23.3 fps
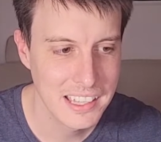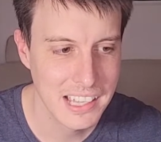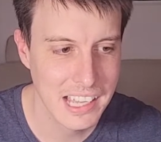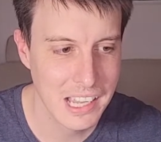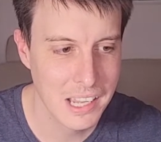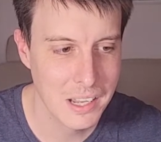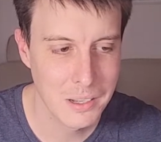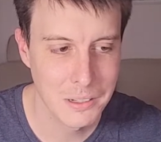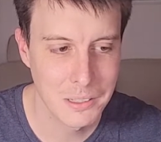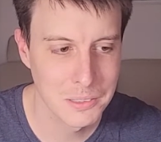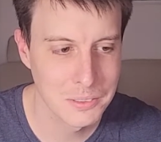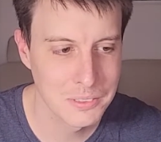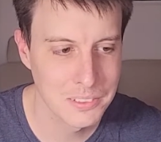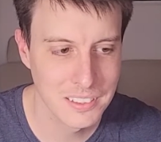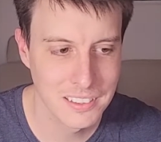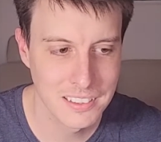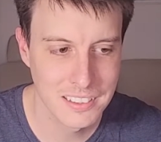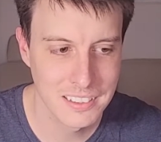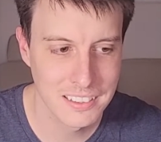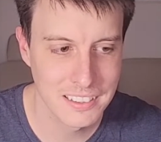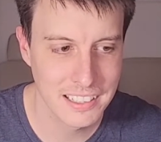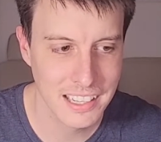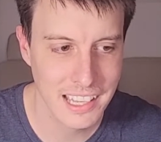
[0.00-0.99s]
How
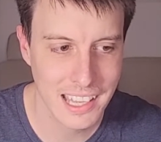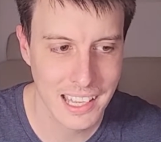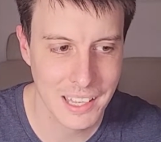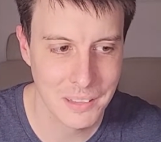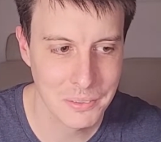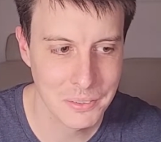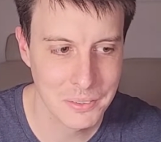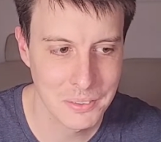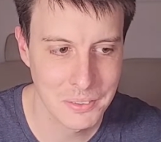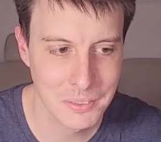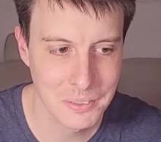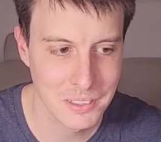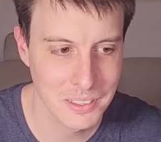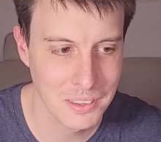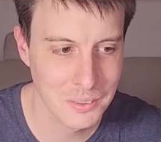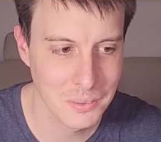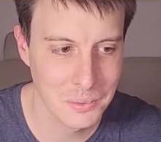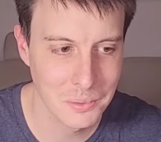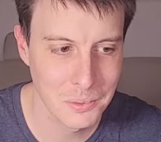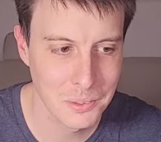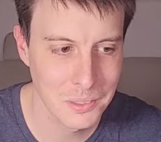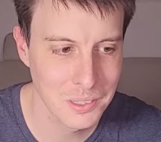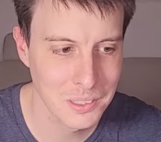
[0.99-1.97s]
often does it happen where
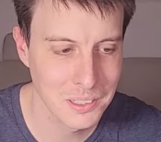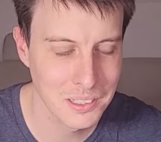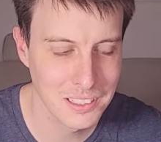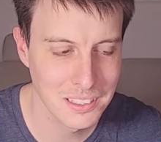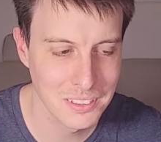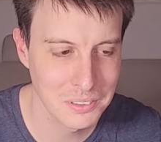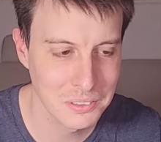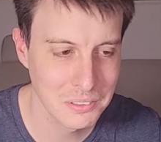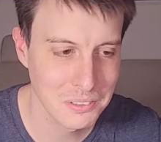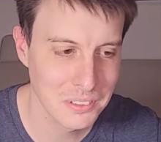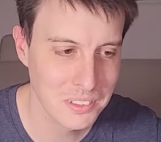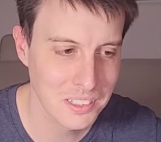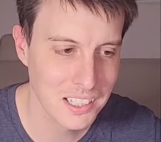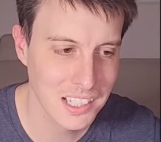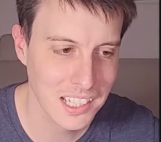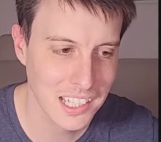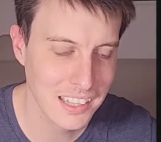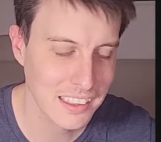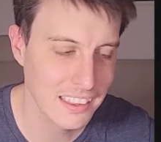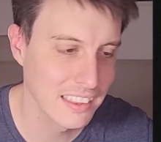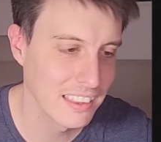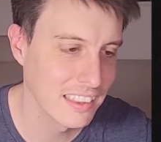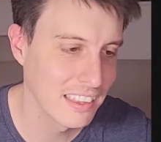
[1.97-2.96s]
the word is
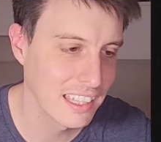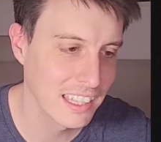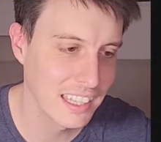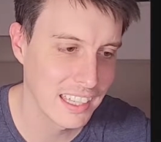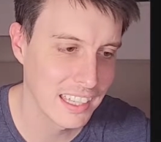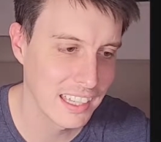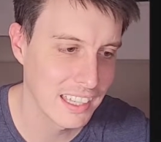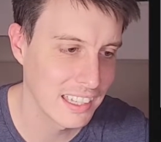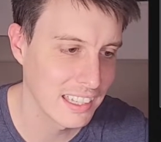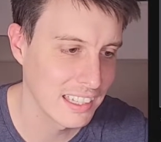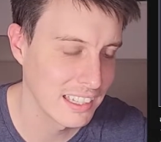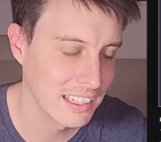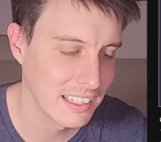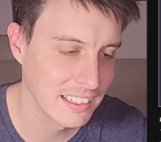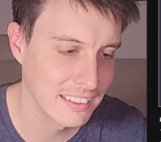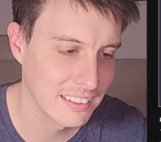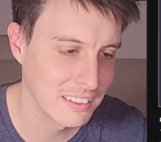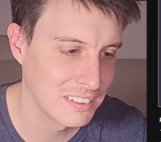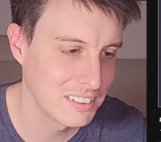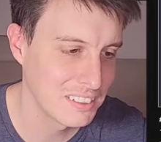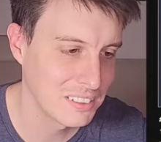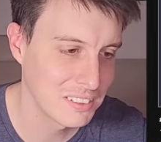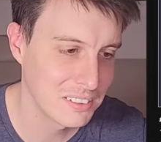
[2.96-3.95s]
right there?
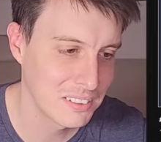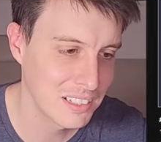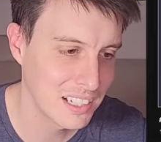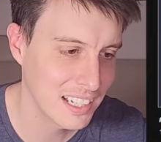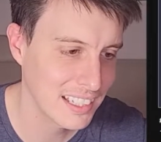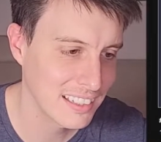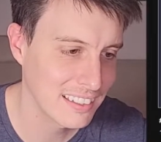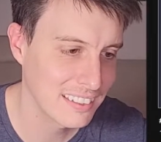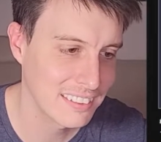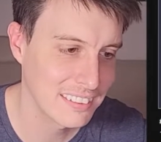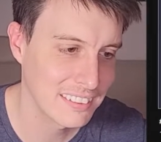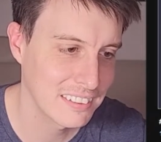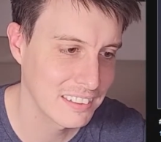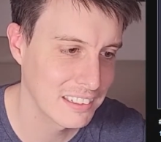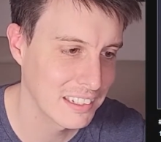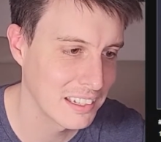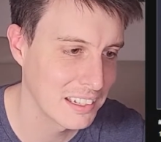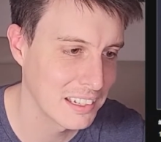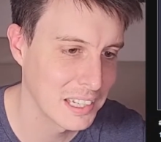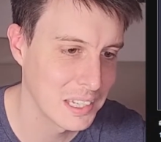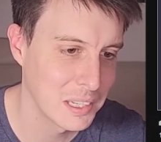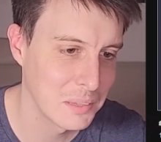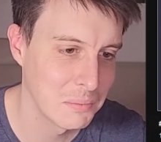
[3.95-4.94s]
It's a direct
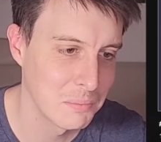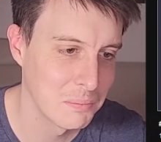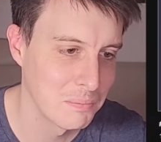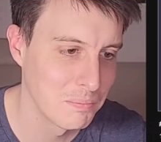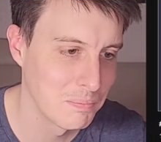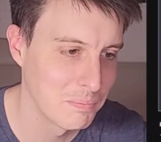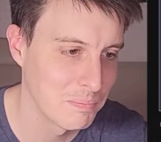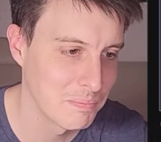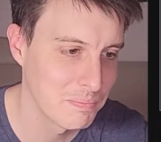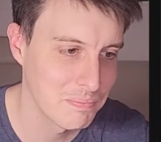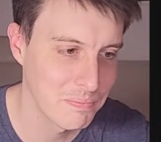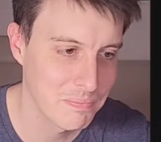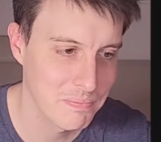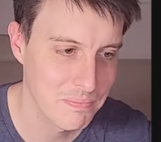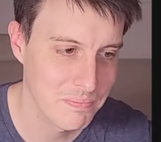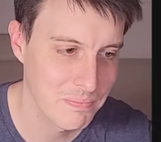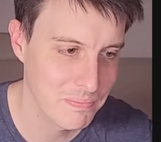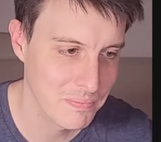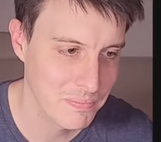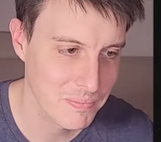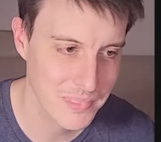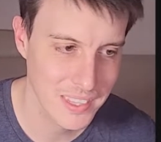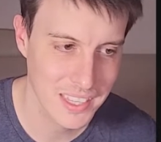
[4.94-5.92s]
synonym,
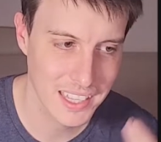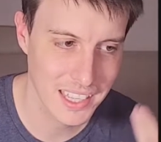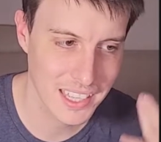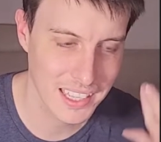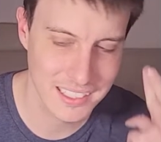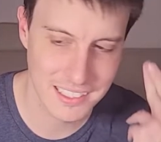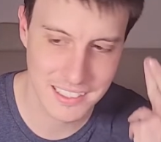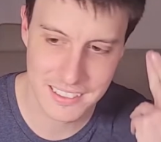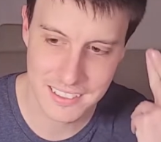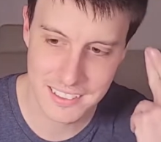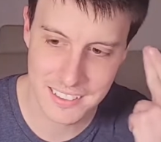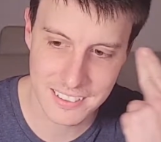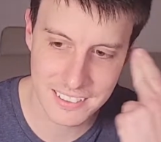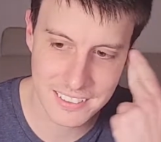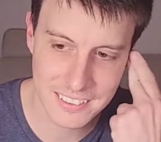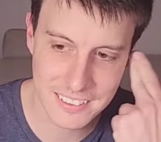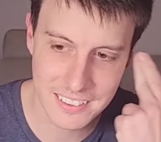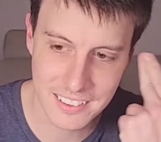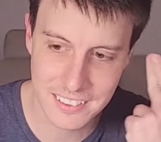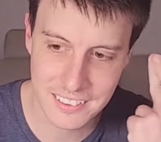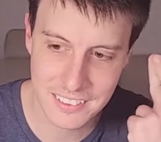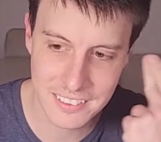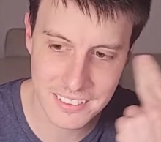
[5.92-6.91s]
and it
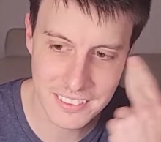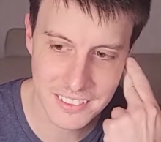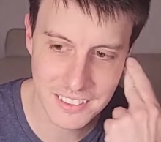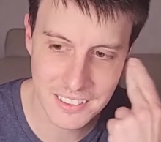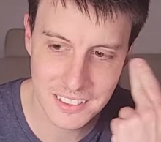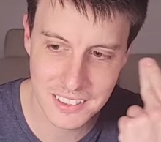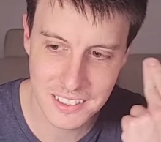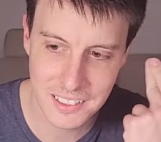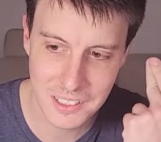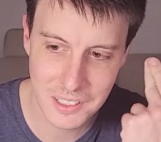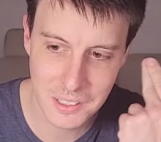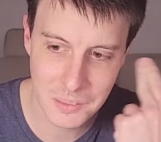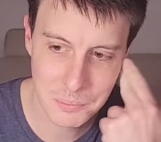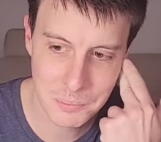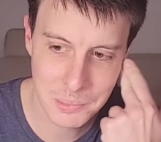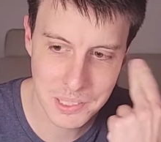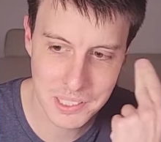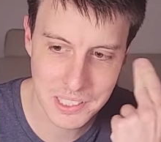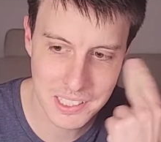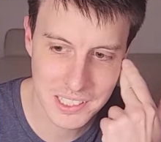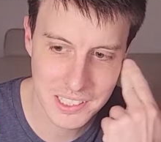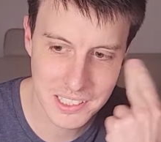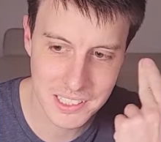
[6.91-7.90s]
just does not
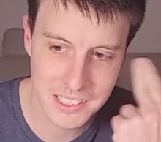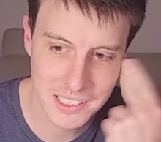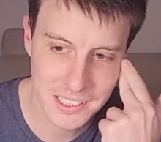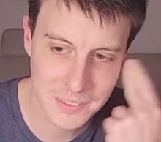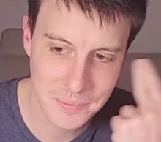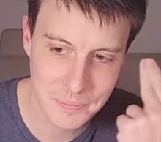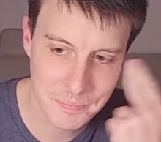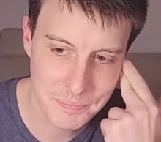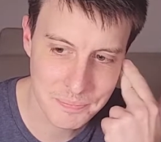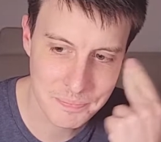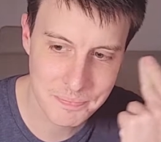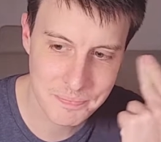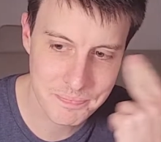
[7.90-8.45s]
appear.